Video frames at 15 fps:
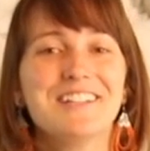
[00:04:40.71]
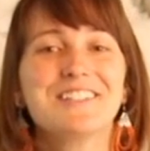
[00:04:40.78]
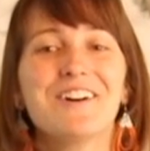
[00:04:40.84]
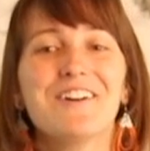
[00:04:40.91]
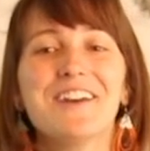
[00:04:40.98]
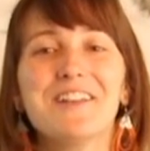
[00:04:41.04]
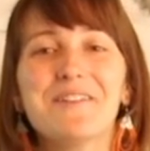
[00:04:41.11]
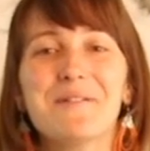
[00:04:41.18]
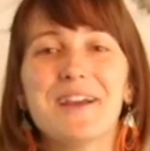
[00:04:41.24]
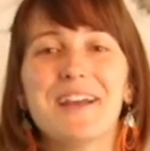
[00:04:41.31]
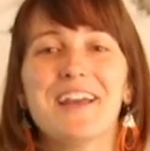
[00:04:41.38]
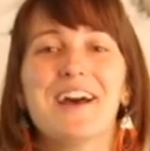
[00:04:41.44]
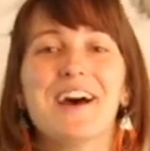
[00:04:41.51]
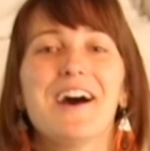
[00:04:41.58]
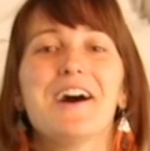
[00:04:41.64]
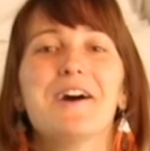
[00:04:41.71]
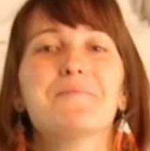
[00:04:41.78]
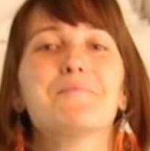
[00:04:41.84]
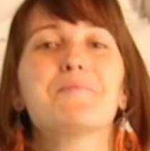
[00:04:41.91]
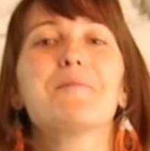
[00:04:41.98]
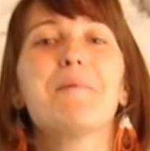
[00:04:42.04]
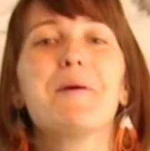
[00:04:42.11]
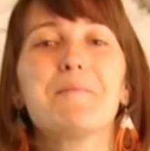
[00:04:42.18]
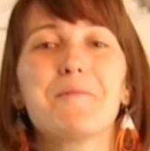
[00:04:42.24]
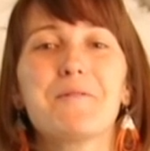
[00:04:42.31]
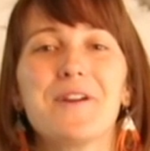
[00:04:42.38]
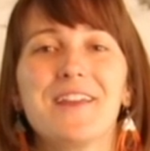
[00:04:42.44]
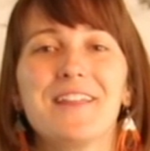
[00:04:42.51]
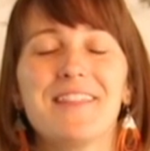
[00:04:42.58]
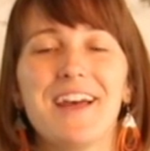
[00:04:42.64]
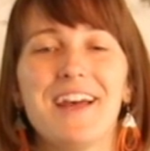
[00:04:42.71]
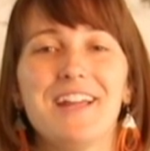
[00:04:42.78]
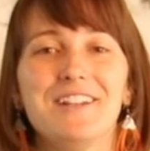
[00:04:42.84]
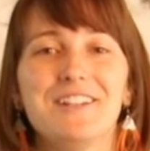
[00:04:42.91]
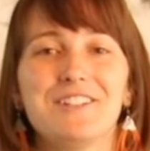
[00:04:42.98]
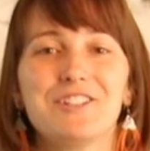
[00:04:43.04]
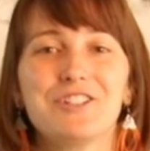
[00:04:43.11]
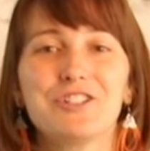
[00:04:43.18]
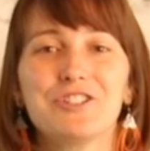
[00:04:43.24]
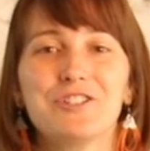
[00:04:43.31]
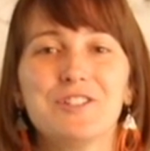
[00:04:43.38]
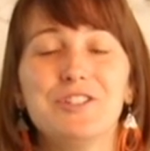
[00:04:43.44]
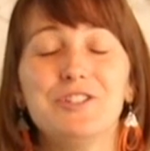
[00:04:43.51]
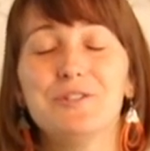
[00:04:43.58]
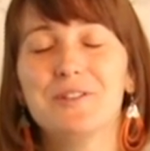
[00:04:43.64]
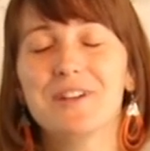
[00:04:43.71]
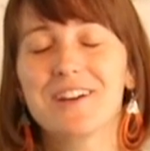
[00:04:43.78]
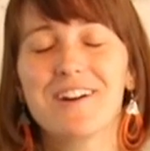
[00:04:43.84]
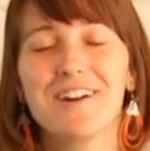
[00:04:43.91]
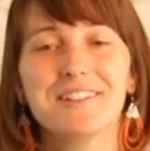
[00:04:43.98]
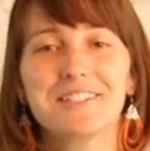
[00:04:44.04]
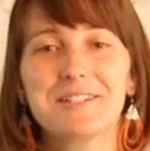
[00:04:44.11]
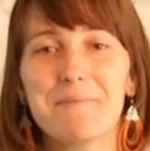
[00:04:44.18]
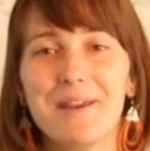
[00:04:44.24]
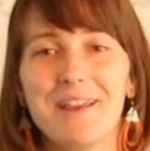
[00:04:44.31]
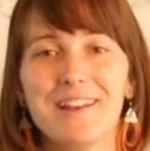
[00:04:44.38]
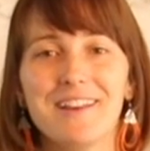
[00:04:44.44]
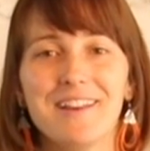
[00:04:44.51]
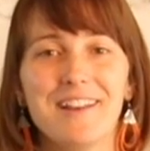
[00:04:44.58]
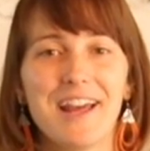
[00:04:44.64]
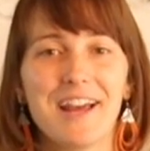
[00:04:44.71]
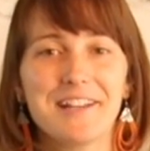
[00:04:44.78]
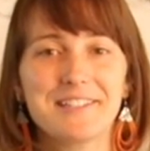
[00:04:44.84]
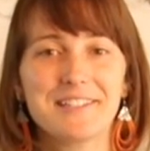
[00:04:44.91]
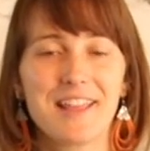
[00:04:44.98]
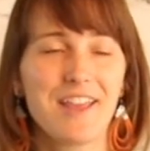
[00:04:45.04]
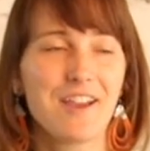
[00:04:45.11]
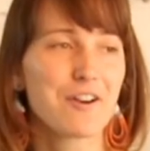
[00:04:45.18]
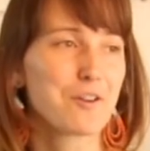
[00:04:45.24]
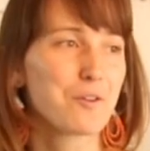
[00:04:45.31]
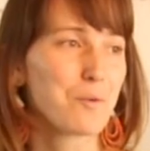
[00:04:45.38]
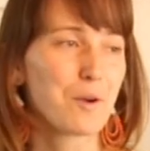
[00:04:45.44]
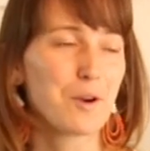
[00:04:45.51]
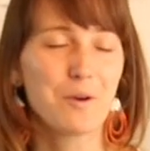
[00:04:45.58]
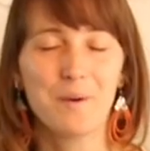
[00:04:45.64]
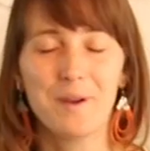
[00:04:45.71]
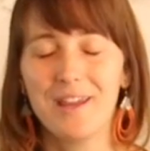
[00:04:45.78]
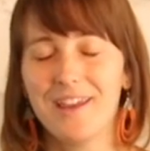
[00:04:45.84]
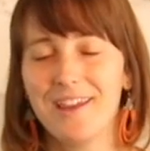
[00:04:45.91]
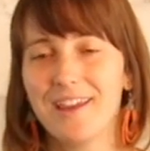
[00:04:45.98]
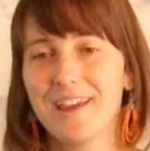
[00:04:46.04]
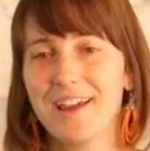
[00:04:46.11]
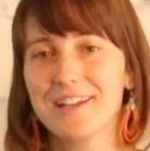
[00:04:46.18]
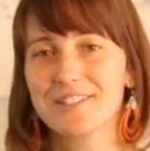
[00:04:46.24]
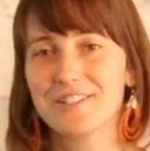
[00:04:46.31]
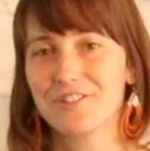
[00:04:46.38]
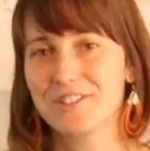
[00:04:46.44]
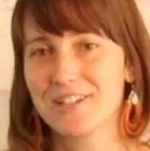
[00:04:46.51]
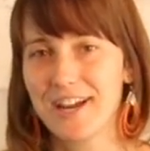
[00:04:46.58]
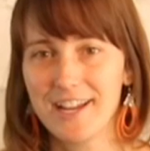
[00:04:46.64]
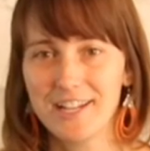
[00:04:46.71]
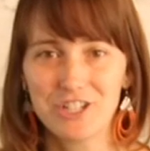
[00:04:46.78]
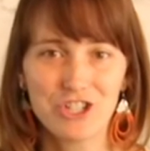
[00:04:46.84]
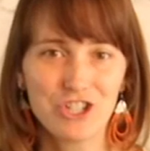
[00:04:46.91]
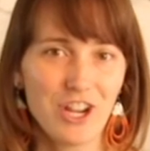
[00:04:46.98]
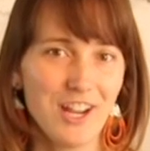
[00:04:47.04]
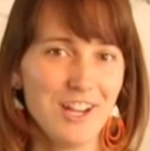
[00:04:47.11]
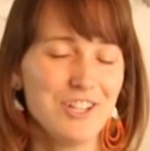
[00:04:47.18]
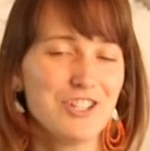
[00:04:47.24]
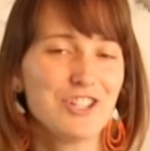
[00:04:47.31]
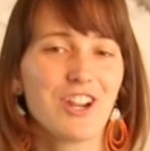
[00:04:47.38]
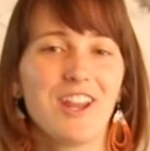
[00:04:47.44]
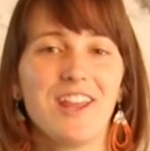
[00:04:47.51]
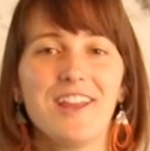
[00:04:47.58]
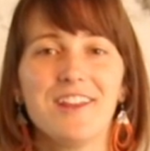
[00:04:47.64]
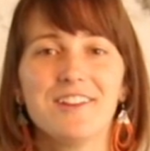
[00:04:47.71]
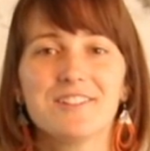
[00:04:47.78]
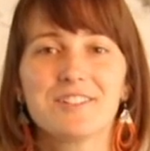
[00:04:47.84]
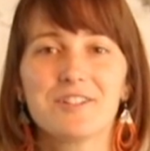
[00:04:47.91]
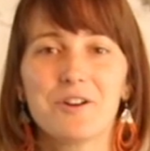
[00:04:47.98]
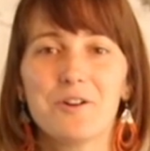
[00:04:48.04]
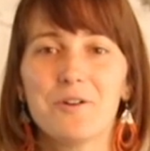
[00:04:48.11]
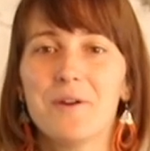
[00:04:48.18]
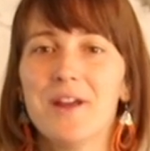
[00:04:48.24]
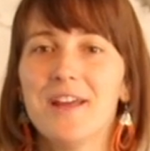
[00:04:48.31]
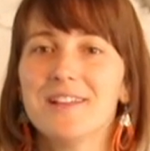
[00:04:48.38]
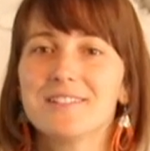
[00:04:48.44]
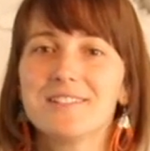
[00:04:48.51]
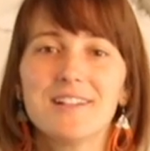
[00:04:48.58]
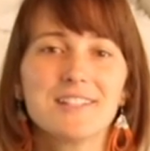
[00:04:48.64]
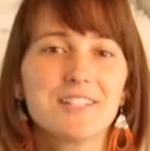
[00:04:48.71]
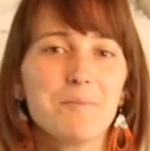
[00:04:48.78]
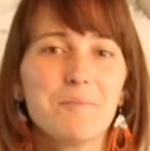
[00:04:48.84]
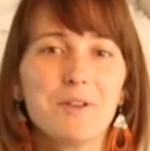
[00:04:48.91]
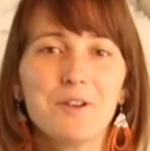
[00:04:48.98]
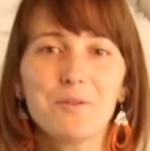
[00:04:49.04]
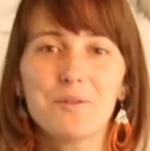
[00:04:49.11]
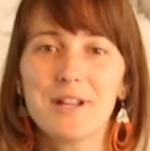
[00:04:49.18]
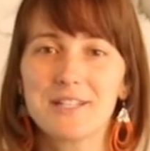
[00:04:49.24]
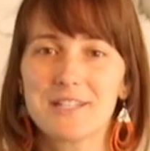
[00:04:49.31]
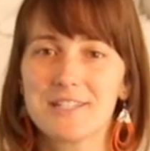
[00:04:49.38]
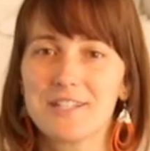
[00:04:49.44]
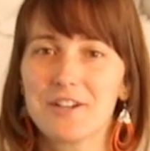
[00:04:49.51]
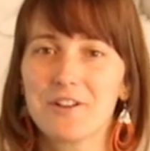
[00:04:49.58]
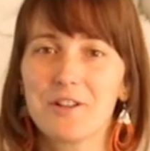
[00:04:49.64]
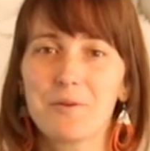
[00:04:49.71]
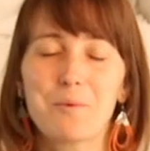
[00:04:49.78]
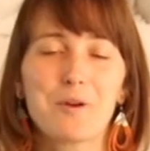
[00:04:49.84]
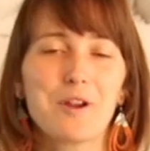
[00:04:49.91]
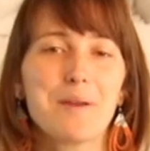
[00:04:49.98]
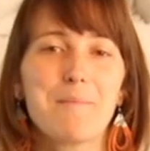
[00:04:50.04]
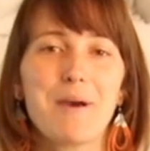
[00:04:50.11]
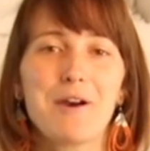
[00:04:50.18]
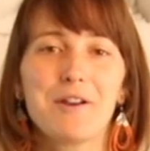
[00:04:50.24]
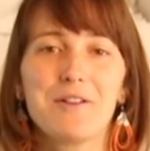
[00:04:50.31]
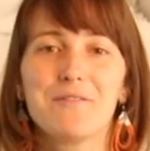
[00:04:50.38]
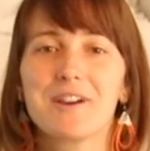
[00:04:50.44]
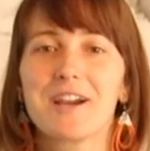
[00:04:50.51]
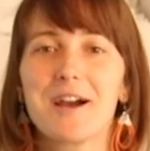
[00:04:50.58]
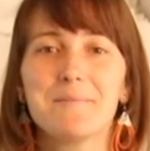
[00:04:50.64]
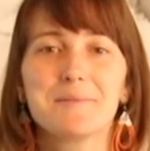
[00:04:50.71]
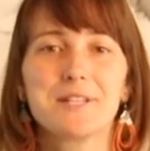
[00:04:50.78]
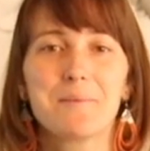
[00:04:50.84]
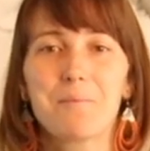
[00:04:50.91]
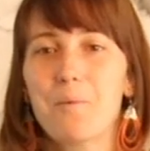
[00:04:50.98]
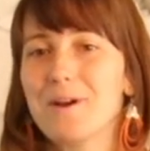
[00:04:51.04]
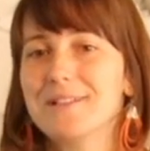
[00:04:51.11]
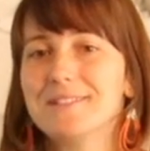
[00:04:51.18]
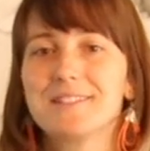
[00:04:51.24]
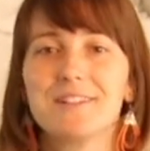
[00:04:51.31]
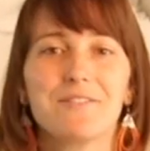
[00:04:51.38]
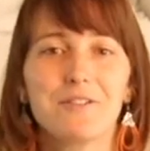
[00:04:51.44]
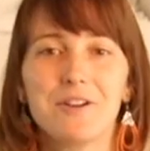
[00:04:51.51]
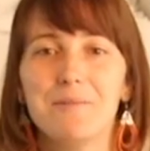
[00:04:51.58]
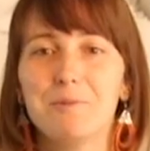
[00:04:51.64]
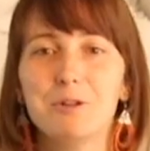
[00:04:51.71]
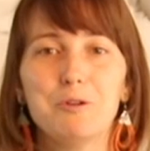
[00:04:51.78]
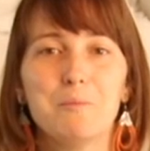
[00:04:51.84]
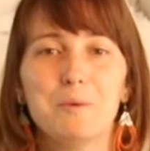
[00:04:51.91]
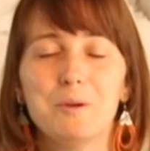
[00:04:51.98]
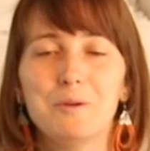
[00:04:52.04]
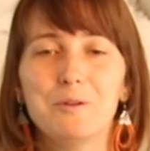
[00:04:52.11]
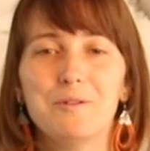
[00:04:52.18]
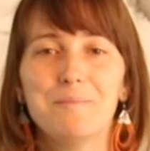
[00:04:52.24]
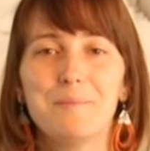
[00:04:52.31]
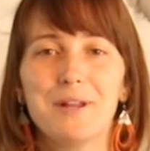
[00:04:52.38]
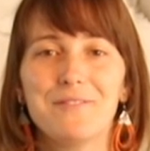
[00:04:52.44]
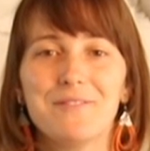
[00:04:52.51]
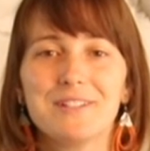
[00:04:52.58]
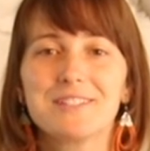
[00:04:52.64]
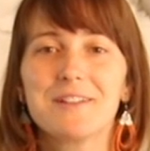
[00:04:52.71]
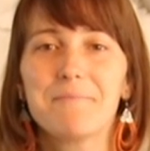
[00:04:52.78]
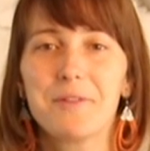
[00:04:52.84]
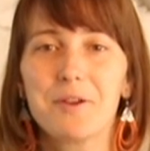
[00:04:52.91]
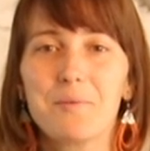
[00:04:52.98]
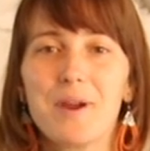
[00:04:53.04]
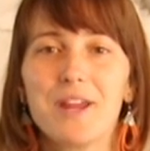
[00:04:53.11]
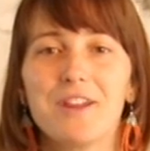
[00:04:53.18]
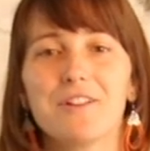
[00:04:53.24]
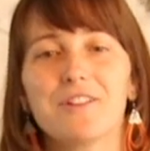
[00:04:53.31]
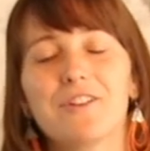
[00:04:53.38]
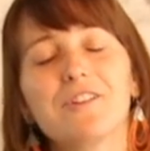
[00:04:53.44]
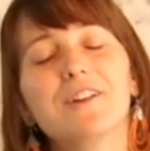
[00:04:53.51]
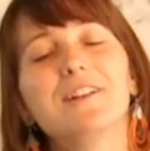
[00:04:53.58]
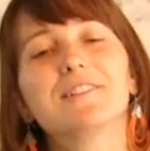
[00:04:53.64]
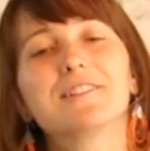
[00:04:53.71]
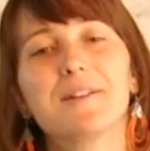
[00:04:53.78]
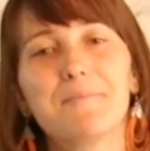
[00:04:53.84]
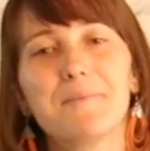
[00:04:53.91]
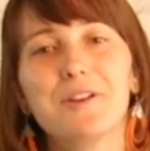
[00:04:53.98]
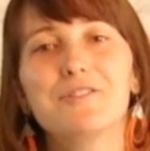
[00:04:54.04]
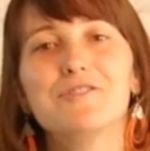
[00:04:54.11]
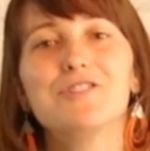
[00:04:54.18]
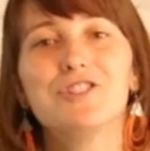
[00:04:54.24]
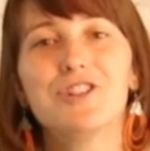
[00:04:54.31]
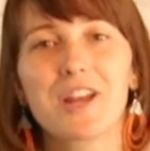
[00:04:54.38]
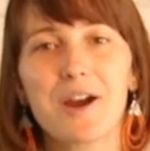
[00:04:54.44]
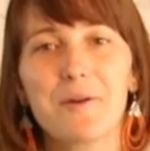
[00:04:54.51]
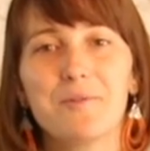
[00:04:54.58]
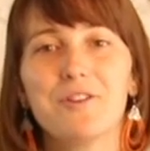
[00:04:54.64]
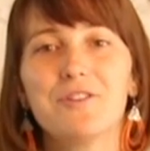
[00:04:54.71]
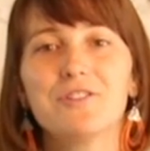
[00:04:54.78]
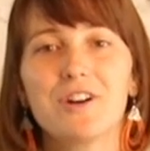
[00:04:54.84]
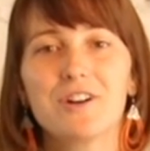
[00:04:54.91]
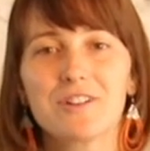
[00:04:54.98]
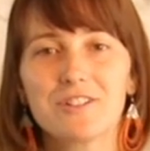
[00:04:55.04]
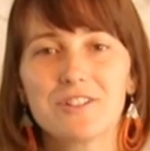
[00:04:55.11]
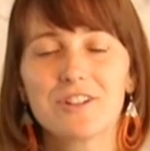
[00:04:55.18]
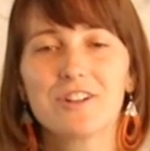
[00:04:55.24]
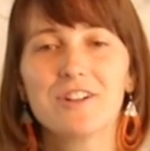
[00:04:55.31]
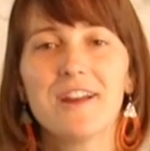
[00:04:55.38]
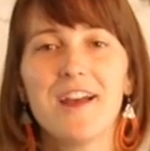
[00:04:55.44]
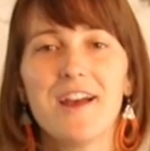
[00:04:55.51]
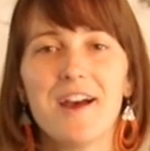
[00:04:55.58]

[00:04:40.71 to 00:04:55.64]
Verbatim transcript: So anyway, um, remembering that children do get constipated as they are growing, as their diet's changing. So it's not something to necessarily worry about if it comes up once every blue moon, but if it's something regular, it is something good to check out with your doctor.